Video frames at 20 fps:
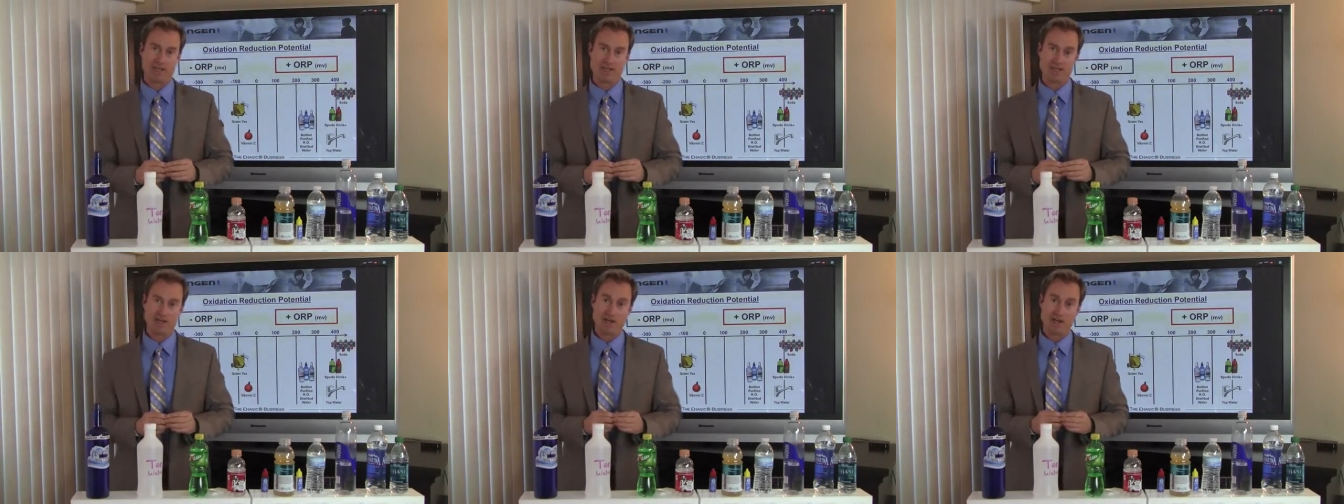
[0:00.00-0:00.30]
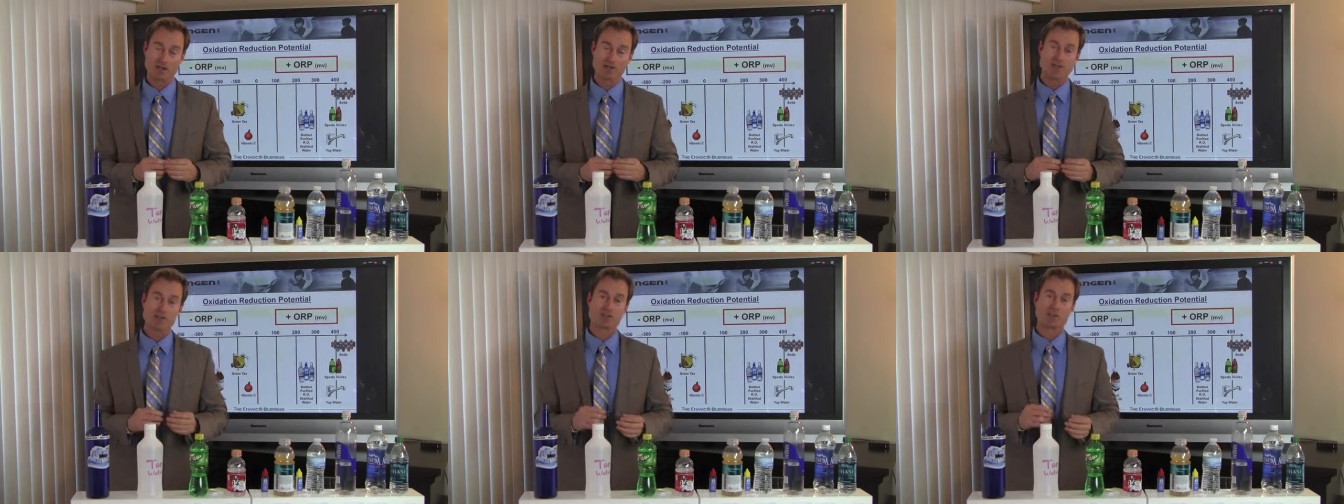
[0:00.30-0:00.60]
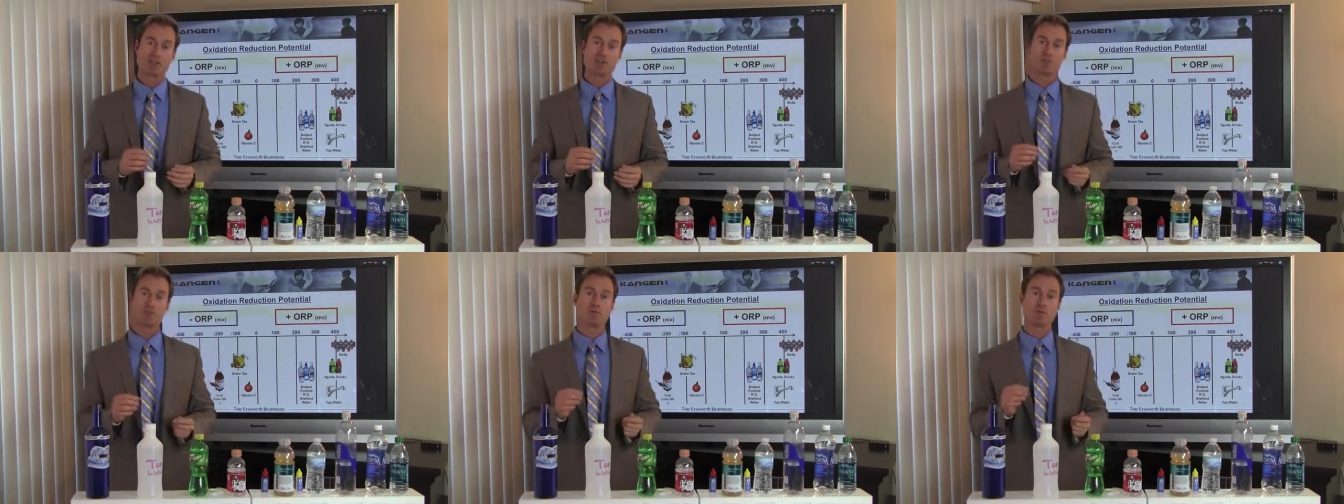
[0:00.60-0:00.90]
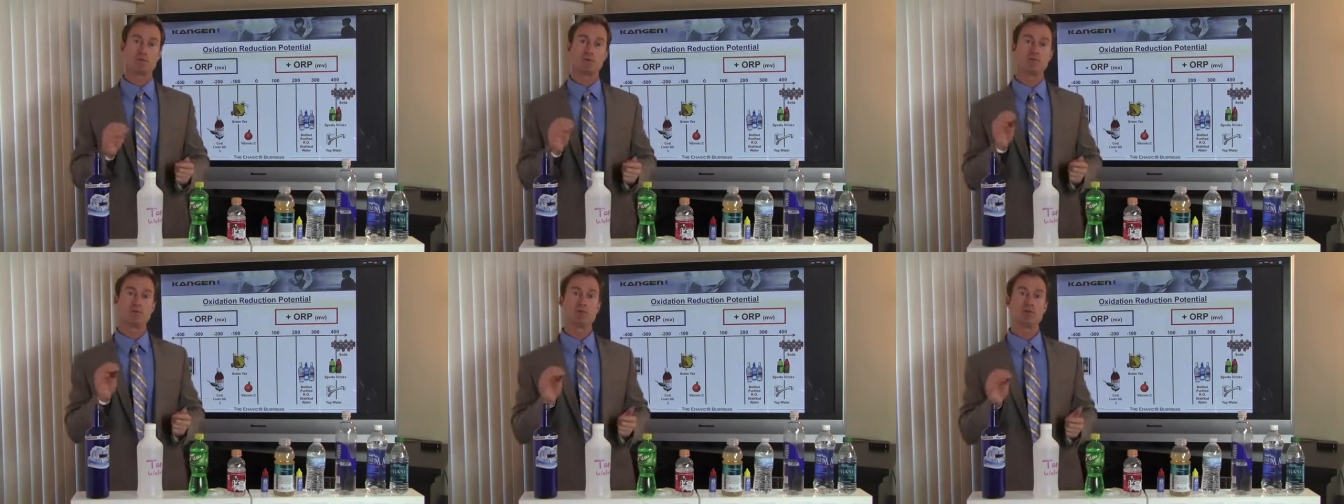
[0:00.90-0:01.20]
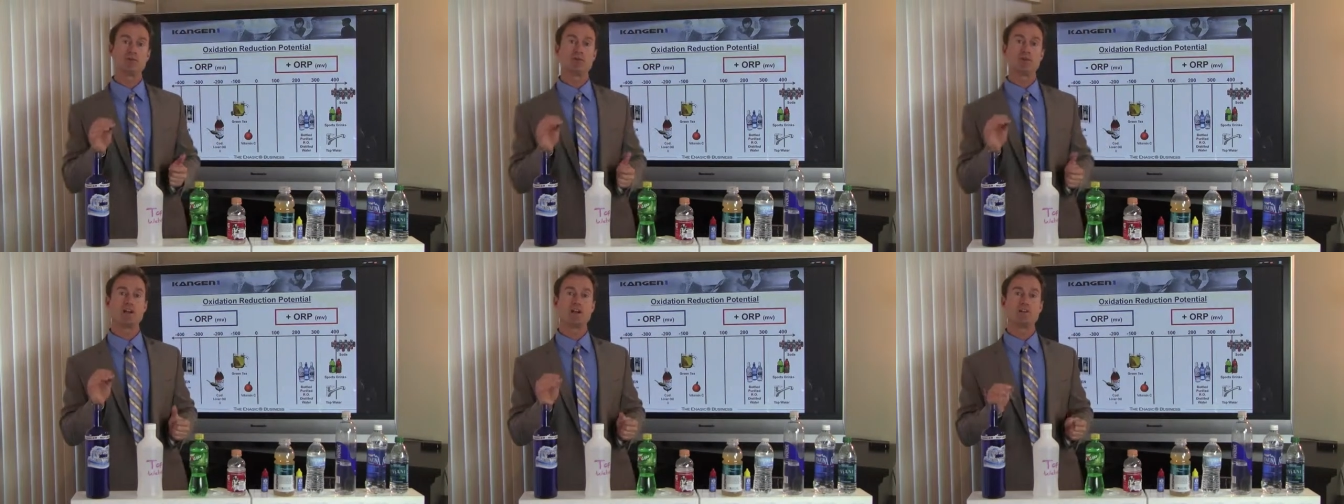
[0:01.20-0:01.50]
He also says one of the
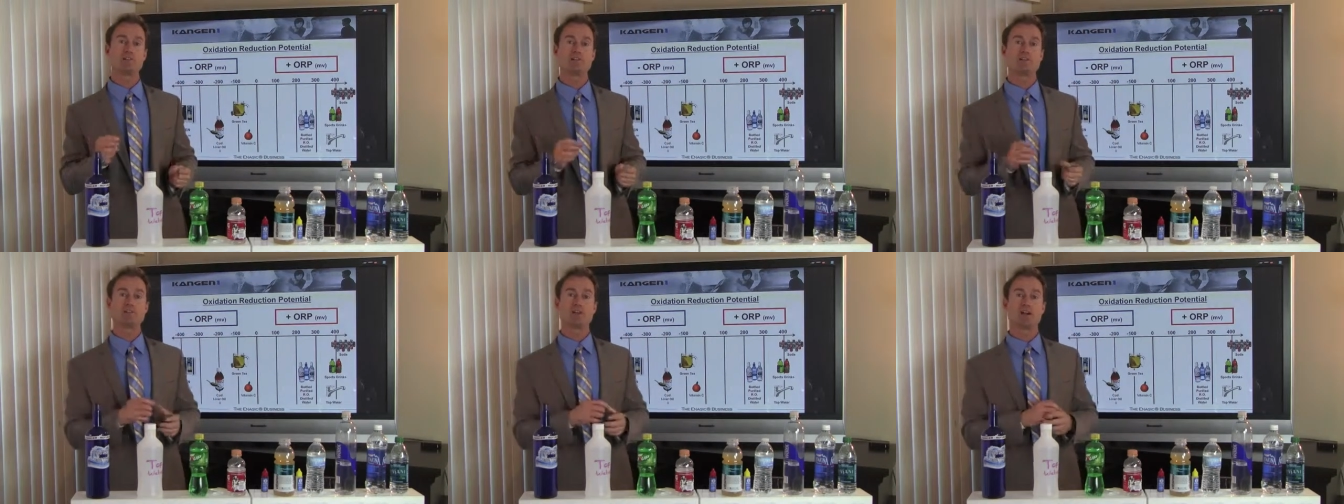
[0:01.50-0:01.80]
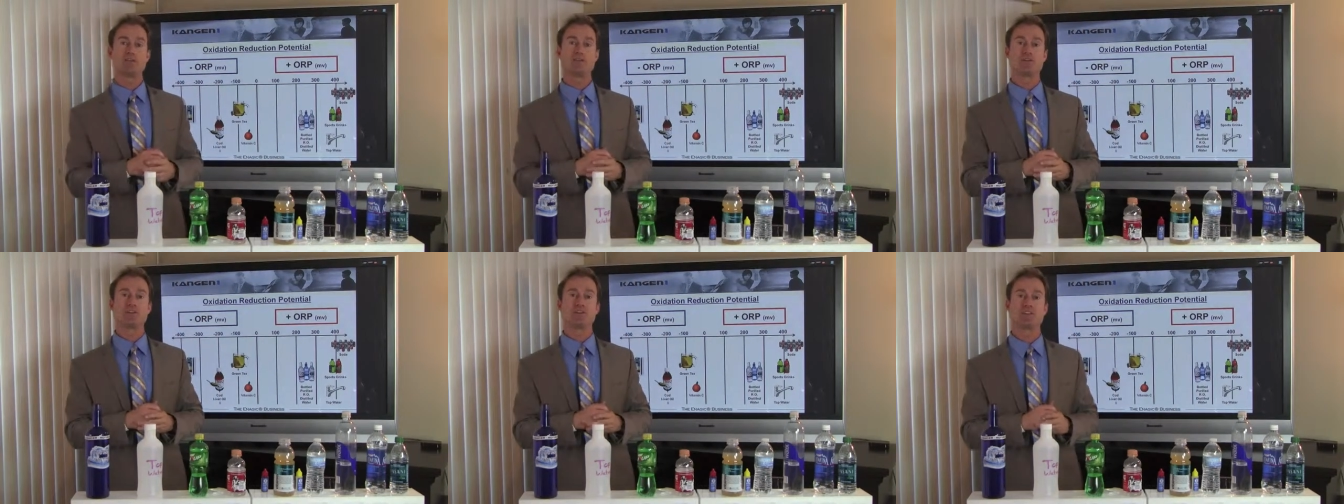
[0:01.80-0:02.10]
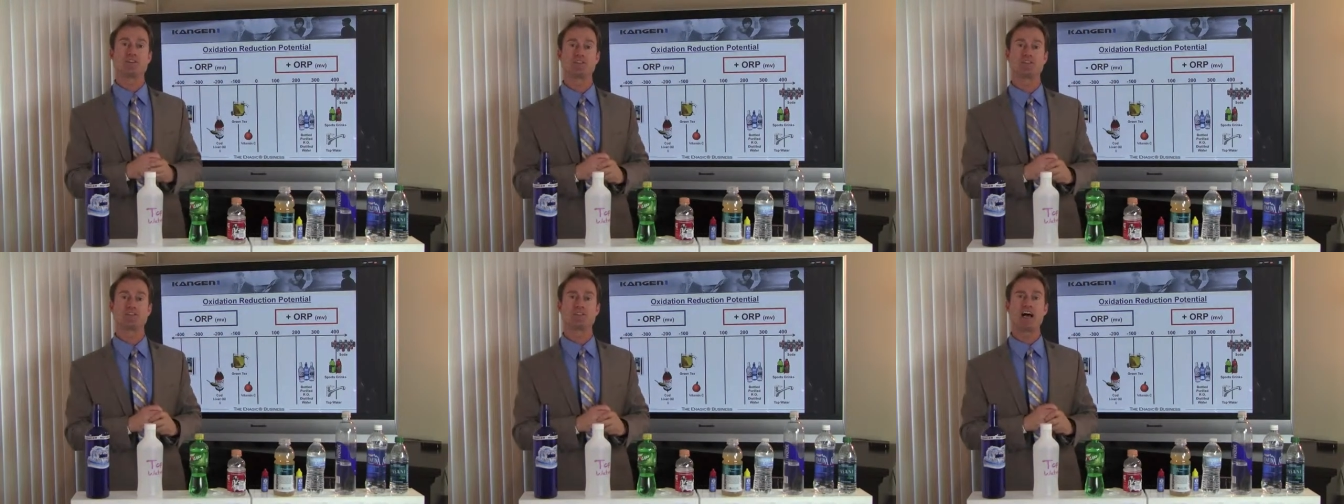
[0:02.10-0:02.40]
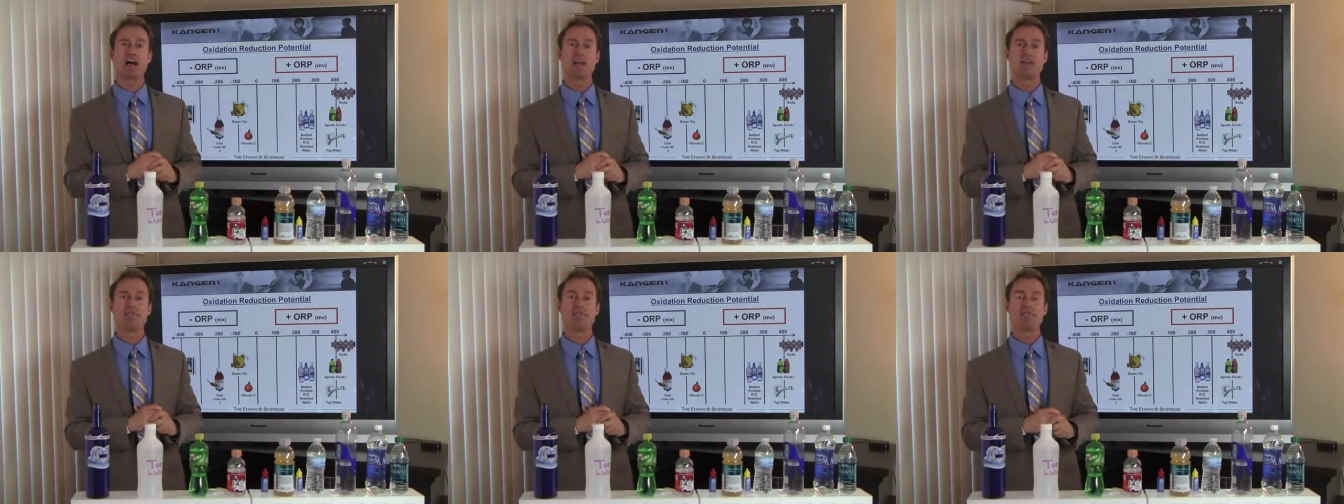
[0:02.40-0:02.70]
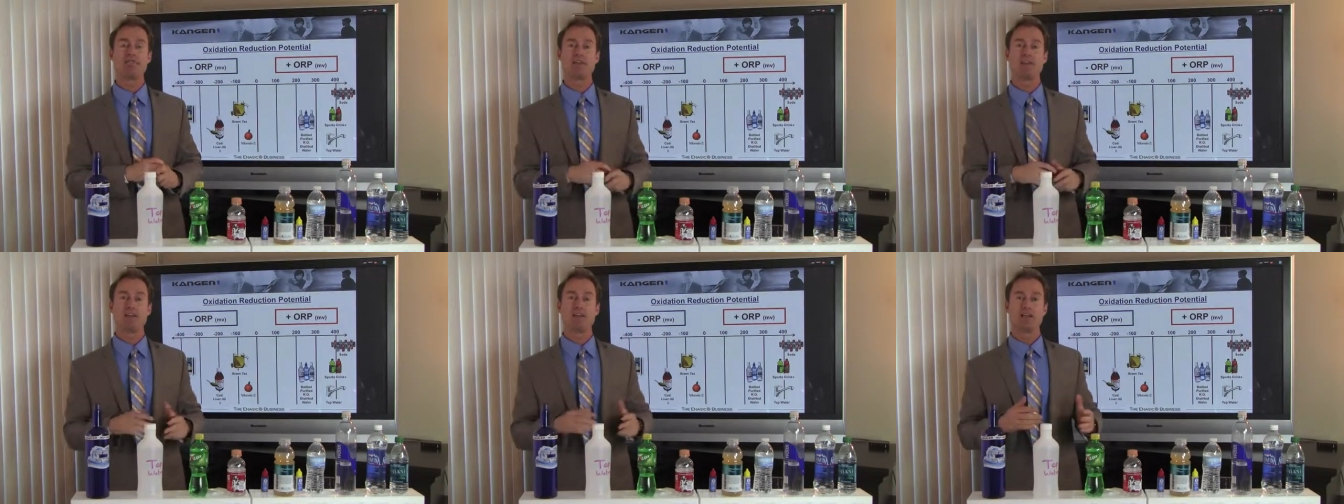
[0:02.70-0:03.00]
two greatest discoveries in his
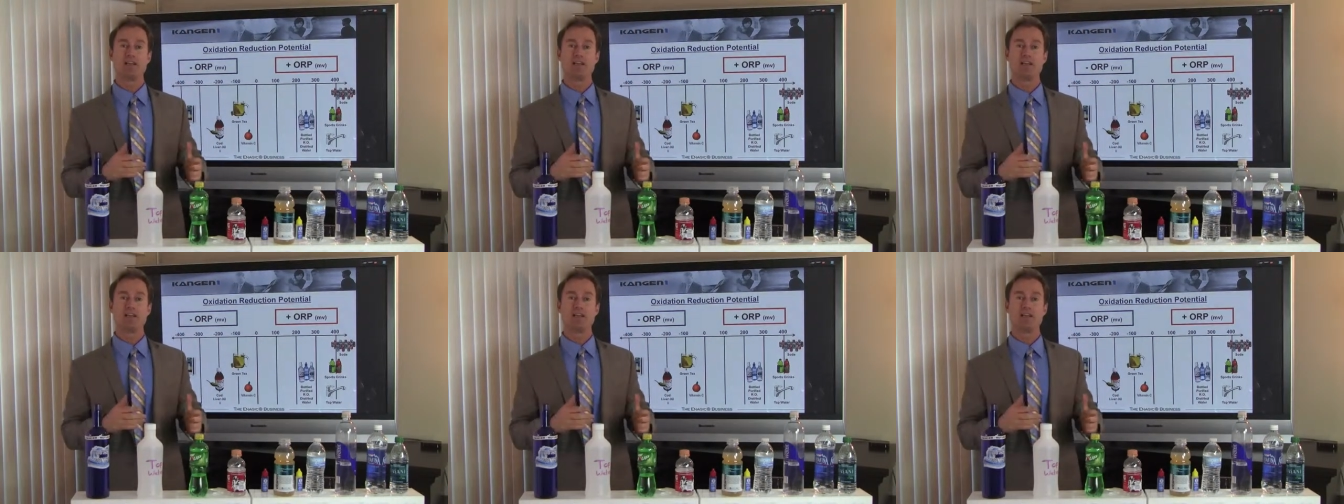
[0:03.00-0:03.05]
life